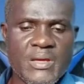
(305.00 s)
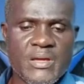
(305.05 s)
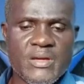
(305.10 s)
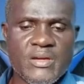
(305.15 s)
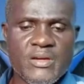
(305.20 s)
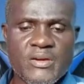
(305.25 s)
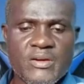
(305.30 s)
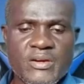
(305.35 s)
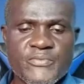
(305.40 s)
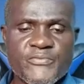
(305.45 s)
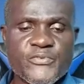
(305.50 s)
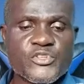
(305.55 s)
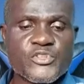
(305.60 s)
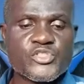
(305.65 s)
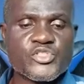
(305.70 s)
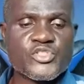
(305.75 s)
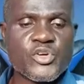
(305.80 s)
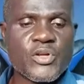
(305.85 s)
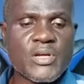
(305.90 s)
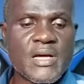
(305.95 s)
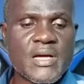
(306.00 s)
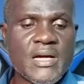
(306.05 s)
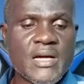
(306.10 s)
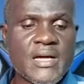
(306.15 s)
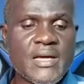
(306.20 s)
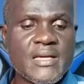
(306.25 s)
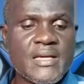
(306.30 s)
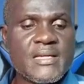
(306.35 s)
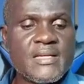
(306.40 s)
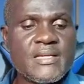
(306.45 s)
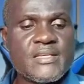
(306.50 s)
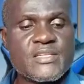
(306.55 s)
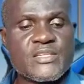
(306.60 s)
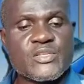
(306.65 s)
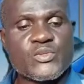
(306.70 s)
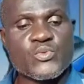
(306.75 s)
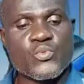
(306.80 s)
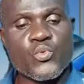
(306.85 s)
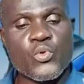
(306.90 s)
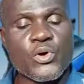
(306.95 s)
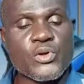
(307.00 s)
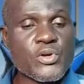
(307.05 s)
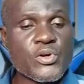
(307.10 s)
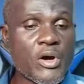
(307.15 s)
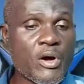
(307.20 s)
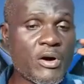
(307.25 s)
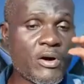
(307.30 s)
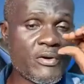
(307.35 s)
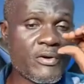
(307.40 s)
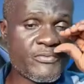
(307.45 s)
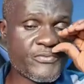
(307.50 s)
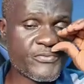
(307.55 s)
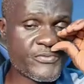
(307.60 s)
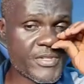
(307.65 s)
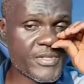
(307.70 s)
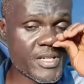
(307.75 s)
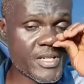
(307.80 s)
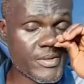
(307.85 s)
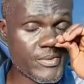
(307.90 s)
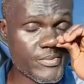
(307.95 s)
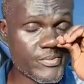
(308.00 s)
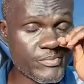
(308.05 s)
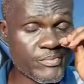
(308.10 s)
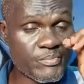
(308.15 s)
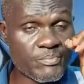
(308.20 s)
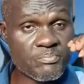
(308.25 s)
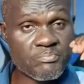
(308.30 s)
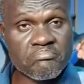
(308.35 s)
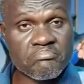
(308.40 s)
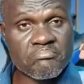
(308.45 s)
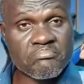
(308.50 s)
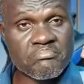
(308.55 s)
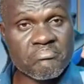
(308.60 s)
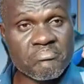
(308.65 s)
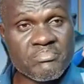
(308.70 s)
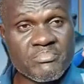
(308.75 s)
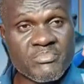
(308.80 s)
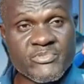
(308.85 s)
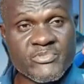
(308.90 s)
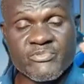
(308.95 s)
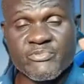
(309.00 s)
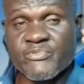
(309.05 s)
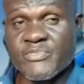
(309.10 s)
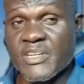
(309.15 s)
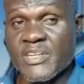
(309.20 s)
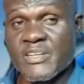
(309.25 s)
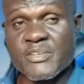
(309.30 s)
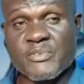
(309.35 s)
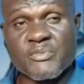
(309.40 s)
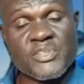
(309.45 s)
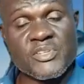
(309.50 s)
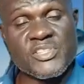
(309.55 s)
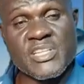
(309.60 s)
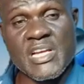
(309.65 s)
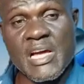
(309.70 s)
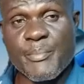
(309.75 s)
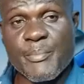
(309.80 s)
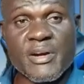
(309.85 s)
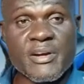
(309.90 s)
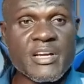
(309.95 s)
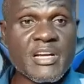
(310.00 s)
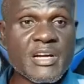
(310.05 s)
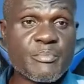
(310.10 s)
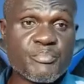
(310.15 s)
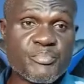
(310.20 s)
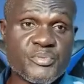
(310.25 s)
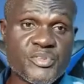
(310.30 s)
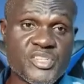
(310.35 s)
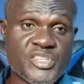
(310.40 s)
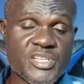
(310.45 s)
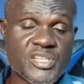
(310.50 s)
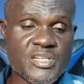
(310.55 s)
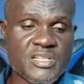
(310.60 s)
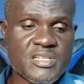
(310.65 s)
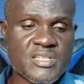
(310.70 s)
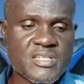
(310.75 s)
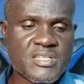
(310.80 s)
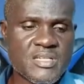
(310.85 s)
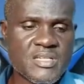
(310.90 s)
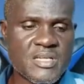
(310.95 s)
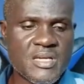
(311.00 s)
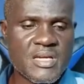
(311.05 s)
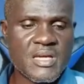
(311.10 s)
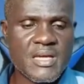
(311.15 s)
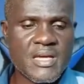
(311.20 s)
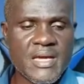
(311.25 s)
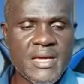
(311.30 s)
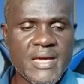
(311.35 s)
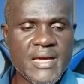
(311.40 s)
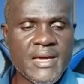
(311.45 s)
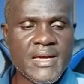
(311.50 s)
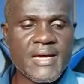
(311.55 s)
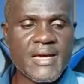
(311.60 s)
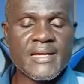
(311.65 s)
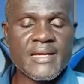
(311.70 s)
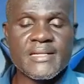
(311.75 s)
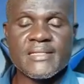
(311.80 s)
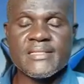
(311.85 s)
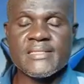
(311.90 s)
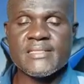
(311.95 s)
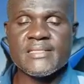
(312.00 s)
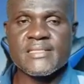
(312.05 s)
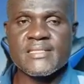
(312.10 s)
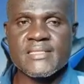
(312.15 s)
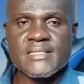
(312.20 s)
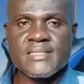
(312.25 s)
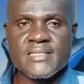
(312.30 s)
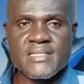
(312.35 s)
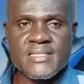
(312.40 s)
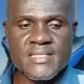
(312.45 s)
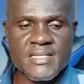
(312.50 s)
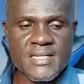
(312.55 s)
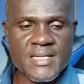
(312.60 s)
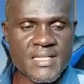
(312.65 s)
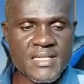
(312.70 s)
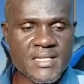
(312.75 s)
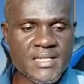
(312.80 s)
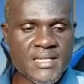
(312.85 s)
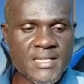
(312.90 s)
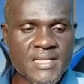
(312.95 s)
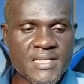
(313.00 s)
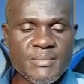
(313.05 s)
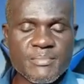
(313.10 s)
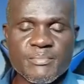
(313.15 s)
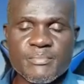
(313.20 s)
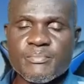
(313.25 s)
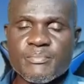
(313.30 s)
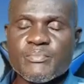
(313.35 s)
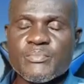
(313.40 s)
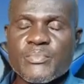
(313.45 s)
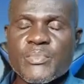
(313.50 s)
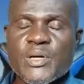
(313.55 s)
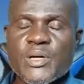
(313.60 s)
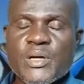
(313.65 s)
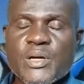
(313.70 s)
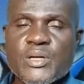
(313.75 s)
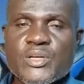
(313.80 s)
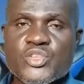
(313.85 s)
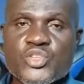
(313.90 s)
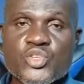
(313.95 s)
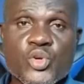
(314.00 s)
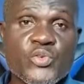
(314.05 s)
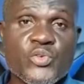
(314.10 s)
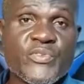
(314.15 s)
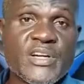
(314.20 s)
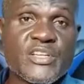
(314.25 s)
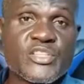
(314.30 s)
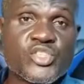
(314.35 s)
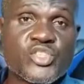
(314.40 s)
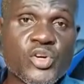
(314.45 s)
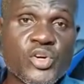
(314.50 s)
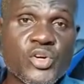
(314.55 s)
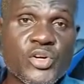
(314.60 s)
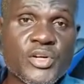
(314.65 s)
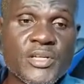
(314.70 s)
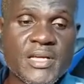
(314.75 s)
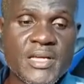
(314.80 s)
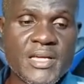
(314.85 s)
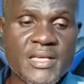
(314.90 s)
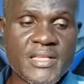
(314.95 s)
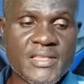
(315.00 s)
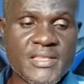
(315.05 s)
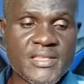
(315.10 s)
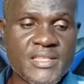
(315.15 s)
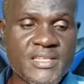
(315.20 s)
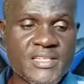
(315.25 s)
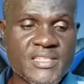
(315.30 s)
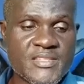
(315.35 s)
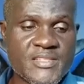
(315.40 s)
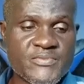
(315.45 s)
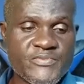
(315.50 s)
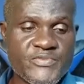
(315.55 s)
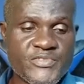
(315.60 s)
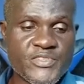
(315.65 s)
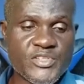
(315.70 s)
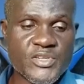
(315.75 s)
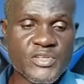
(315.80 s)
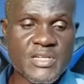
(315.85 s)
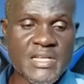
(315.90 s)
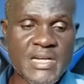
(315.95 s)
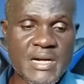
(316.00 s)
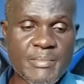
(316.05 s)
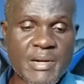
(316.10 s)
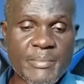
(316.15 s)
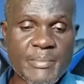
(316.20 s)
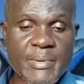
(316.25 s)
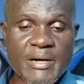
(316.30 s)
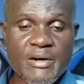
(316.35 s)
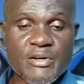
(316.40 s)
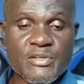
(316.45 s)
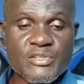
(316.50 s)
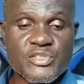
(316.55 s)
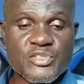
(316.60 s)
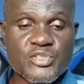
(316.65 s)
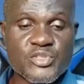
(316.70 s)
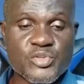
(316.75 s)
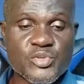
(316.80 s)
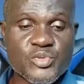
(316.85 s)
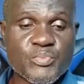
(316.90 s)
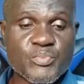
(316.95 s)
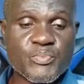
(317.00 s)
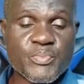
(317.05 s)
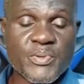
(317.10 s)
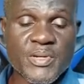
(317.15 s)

Creflo Dollar is one of the very rich American preachers. And seeing him so overjoyed in this video that I'm about to play